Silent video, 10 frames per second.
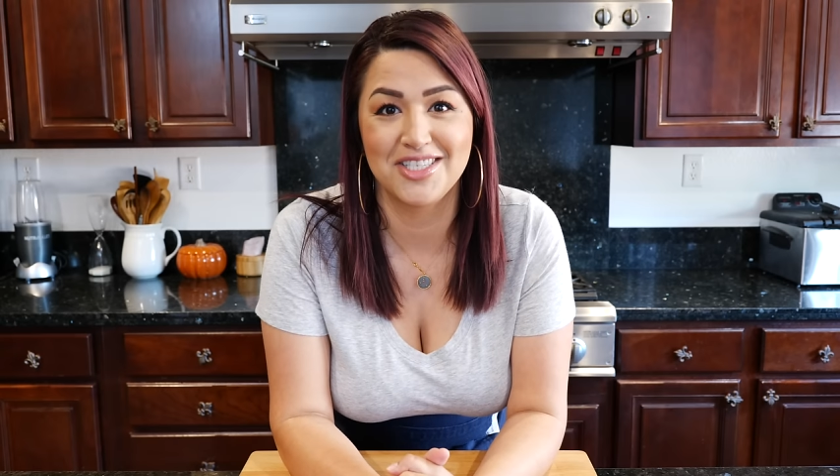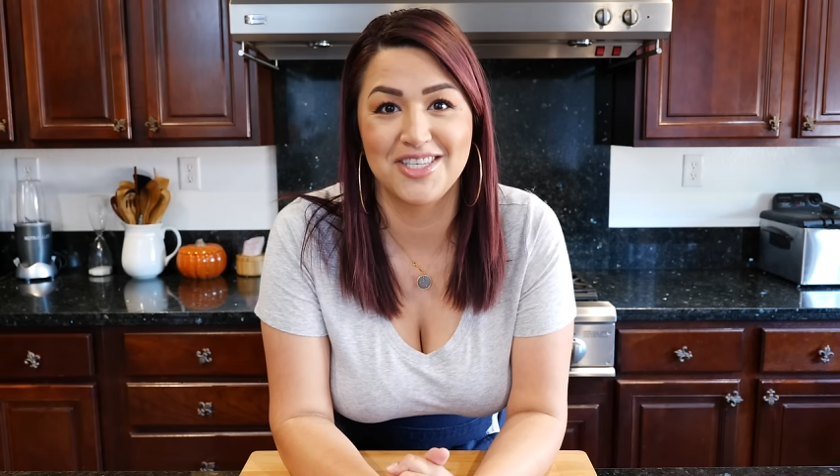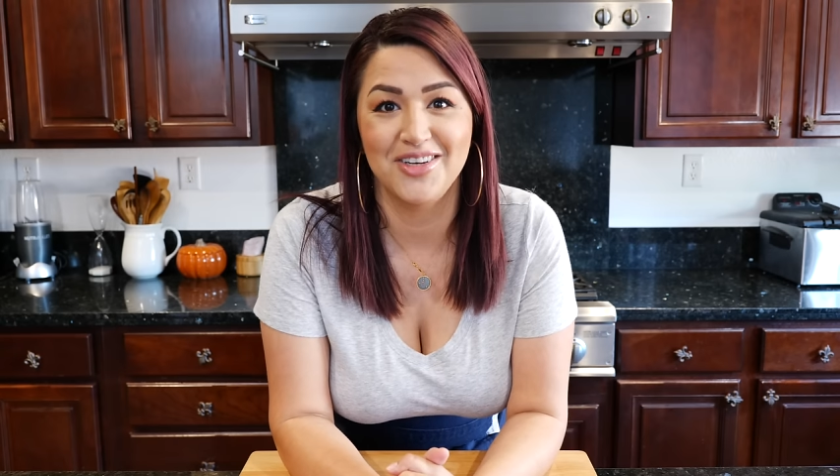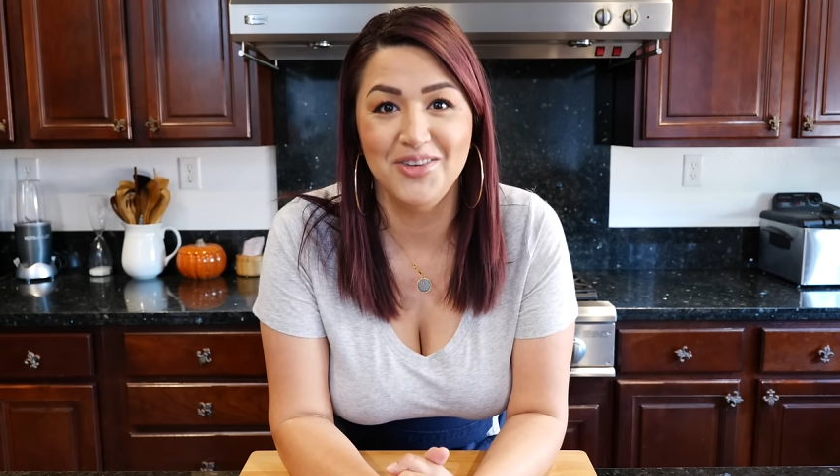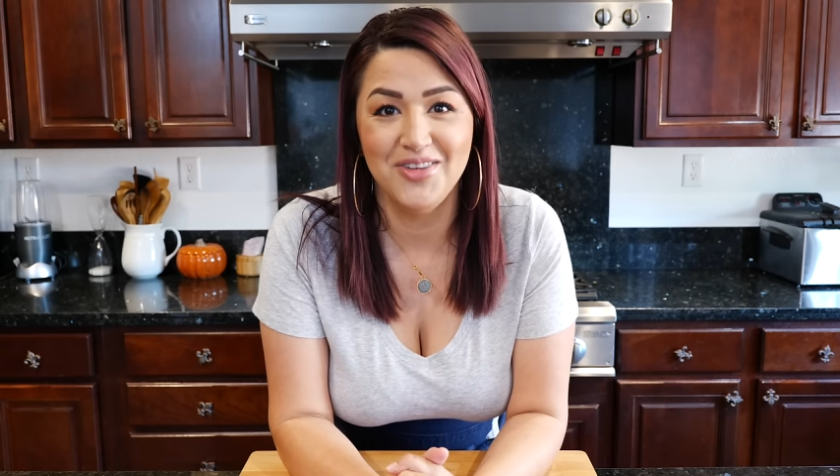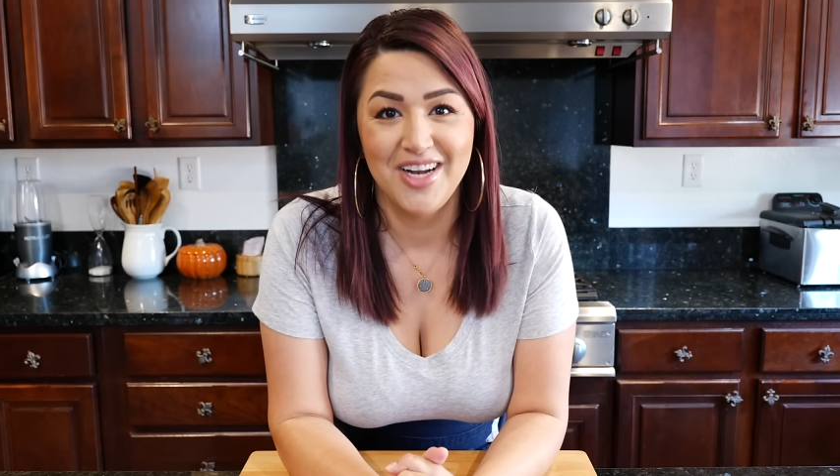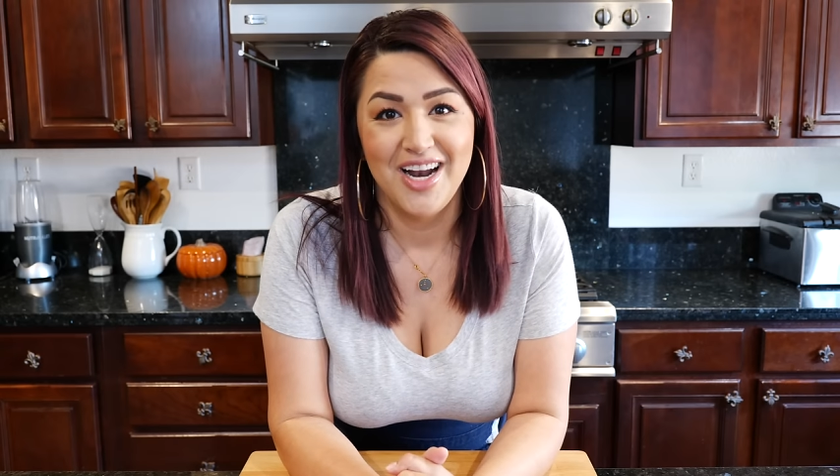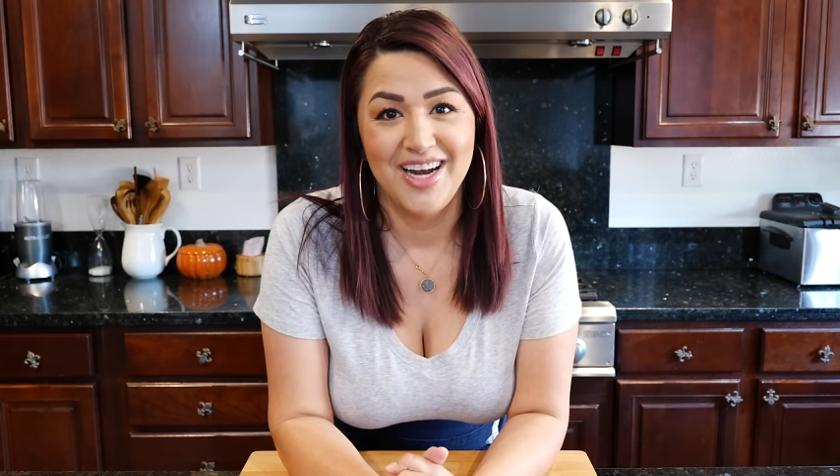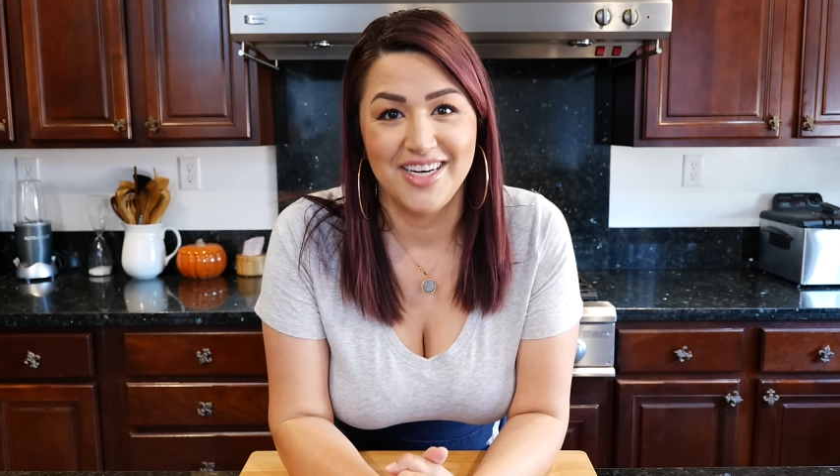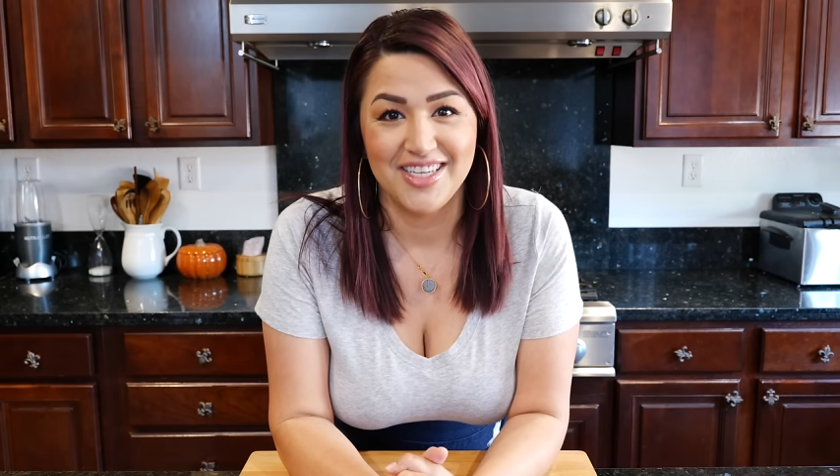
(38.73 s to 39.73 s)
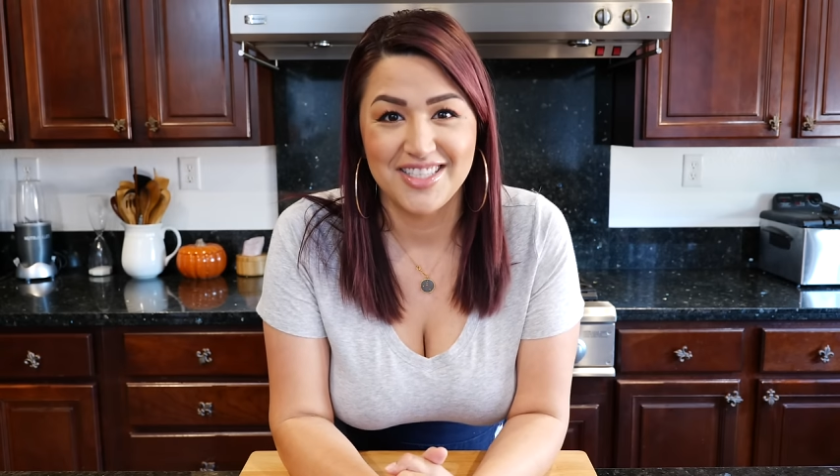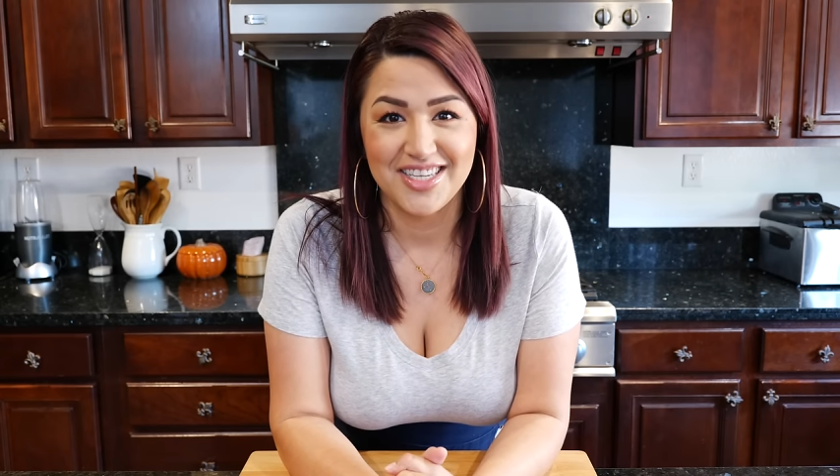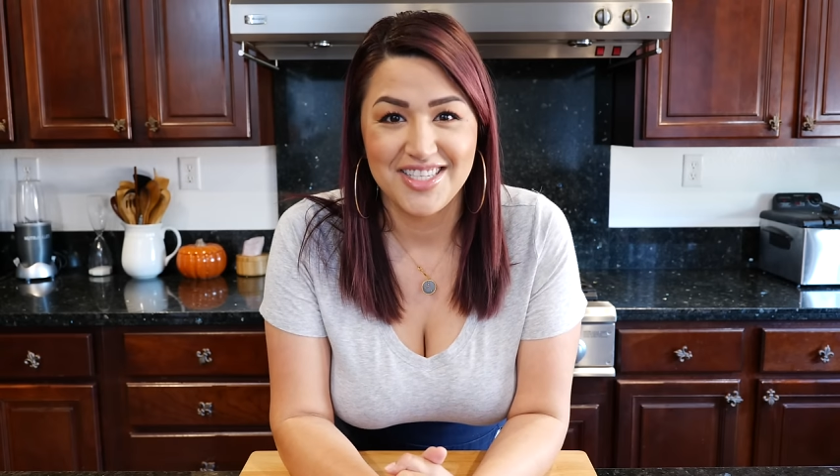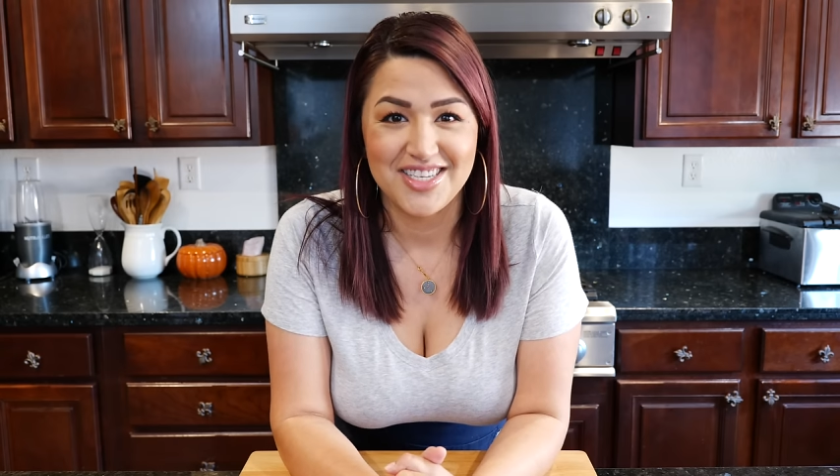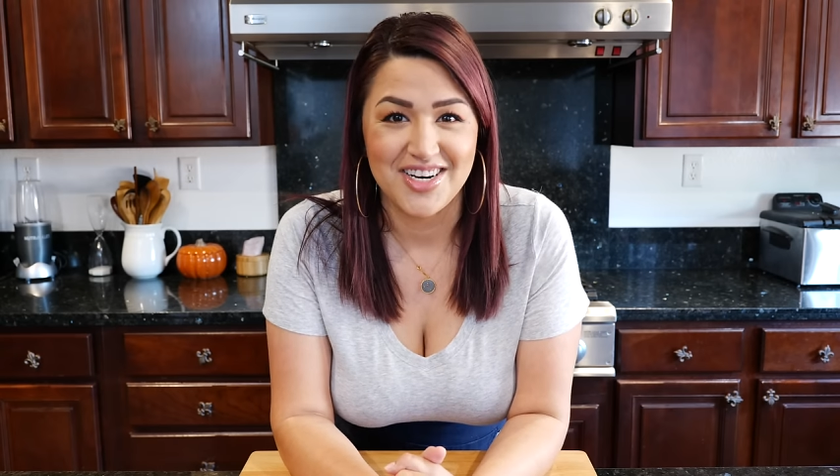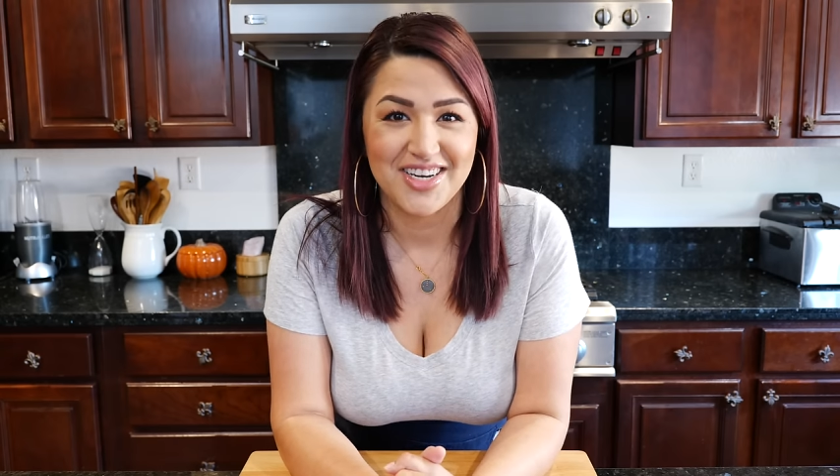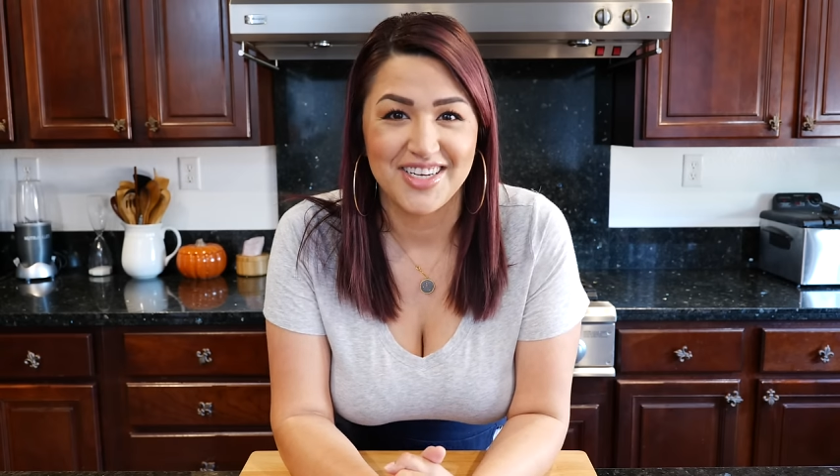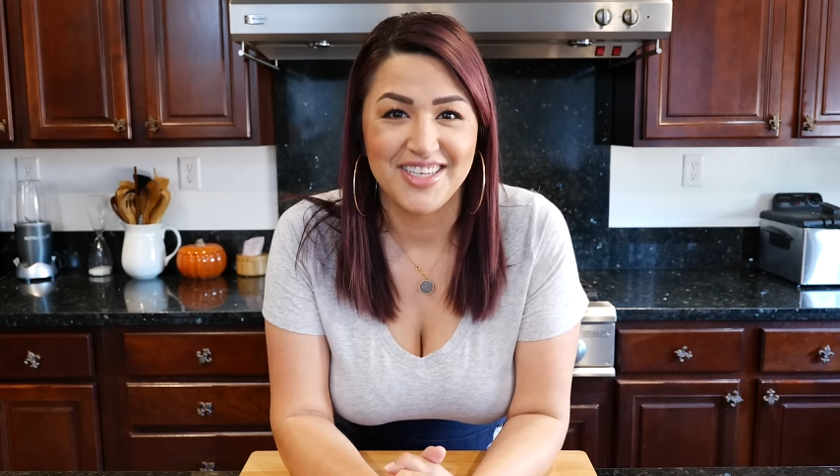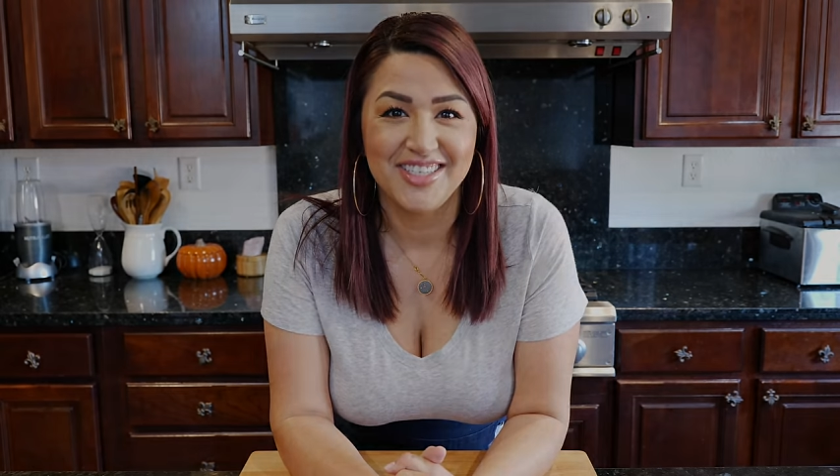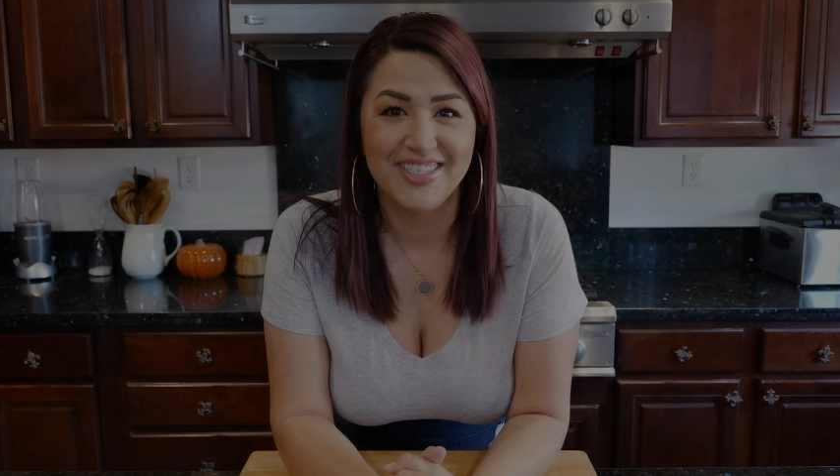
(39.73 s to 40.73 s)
So let's get started.